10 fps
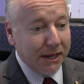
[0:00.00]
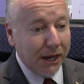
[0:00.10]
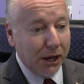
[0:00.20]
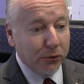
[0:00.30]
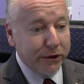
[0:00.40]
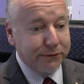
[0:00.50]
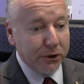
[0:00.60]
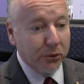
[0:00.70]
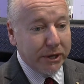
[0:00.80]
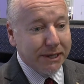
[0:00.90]
uh, we
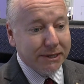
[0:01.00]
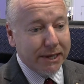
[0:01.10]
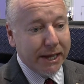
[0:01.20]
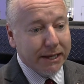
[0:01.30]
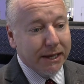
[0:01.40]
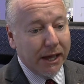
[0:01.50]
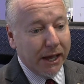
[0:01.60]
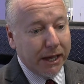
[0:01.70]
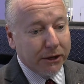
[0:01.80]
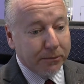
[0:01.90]
feel we can take
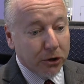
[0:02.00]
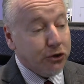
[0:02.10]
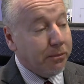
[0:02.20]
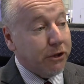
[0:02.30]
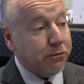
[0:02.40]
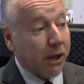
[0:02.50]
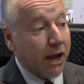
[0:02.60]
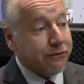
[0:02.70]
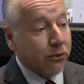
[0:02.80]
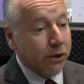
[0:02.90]
a commercial-based
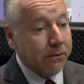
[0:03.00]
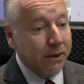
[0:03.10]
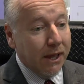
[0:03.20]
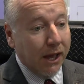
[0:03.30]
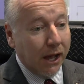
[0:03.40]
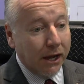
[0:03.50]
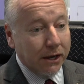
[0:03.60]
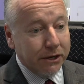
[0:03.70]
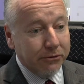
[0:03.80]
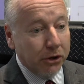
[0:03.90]
platform uh,
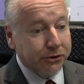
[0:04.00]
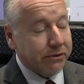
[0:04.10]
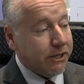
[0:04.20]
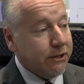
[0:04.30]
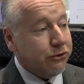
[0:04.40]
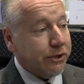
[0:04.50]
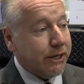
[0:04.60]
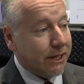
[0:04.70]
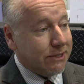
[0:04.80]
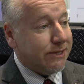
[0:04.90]
and relatively
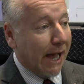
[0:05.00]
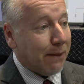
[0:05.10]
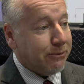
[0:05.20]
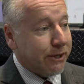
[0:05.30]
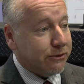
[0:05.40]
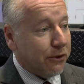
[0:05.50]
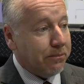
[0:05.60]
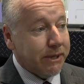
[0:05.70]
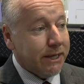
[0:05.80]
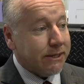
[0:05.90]
easily adapt it to
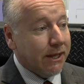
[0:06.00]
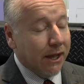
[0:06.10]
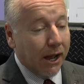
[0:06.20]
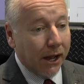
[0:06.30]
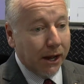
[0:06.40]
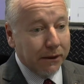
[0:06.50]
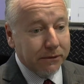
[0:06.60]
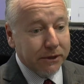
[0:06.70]
meet uh,